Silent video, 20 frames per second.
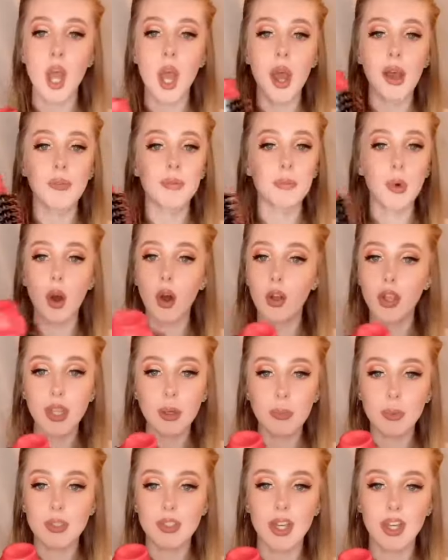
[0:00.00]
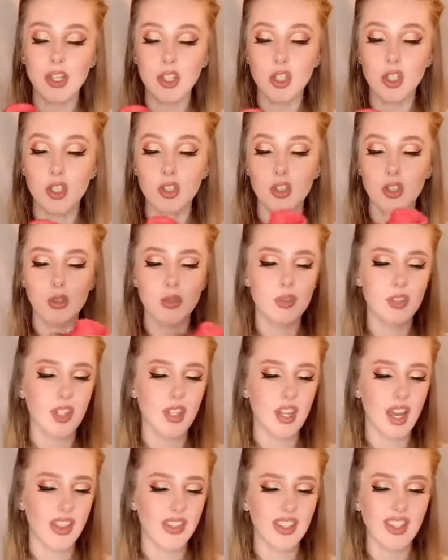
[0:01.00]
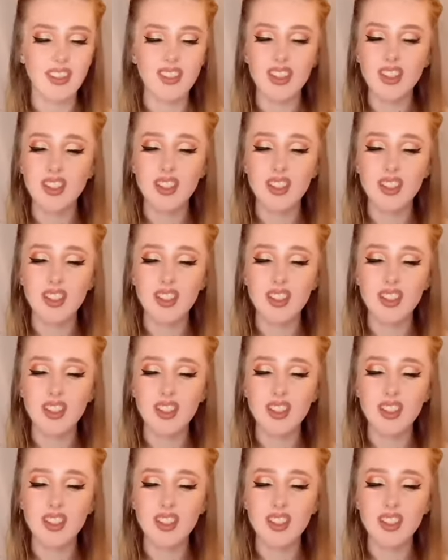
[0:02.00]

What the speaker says: more heat protection due to, I think it's like the